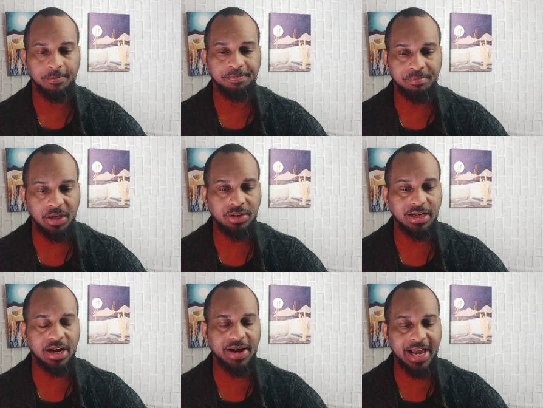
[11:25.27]

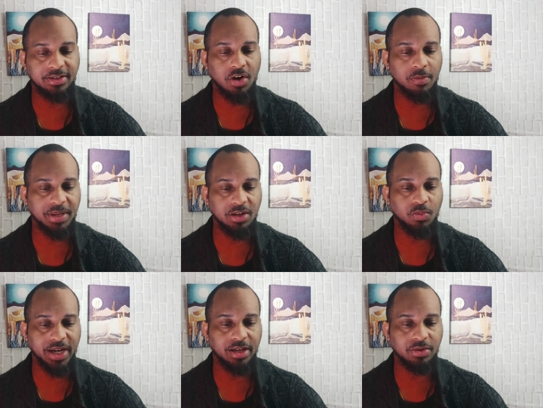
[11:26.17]
Millionaire X R P
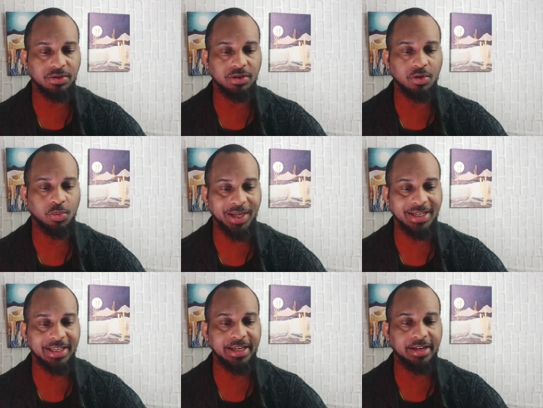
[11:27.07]
whales
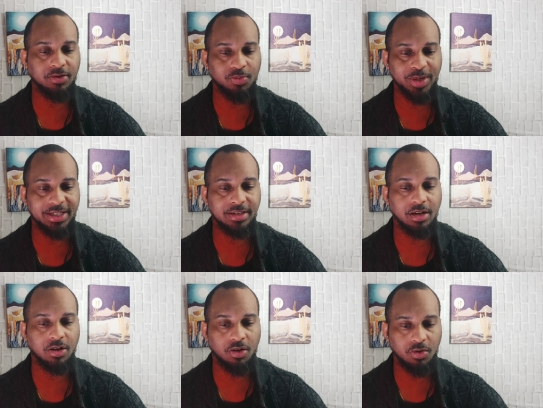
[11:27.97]
quickly increase
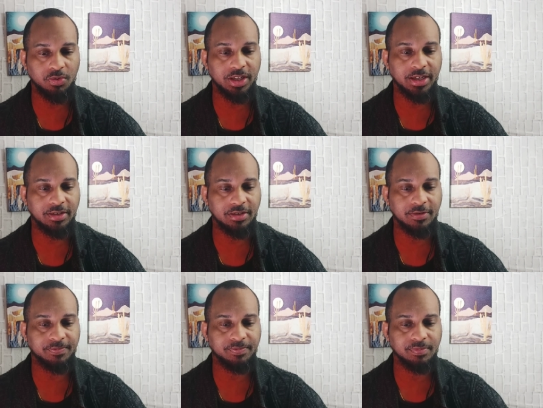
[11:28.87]

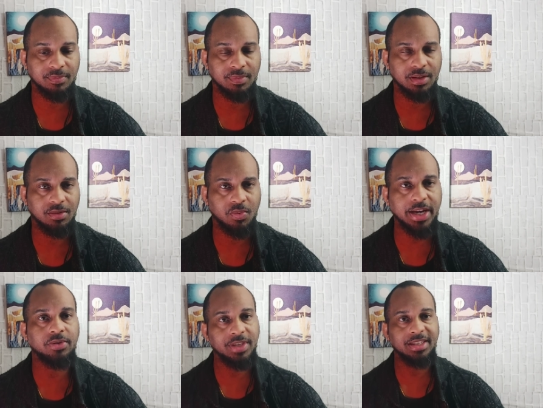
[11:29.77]
holdings.
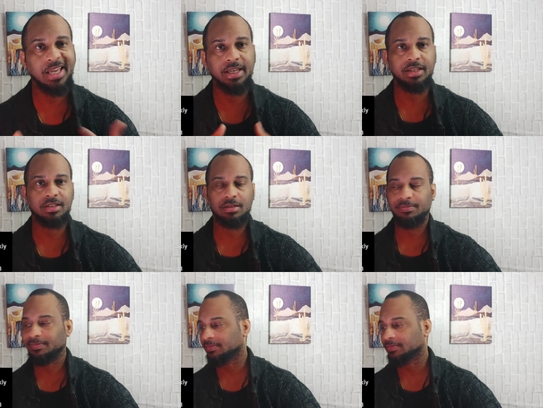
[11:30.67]
Why do you think that is?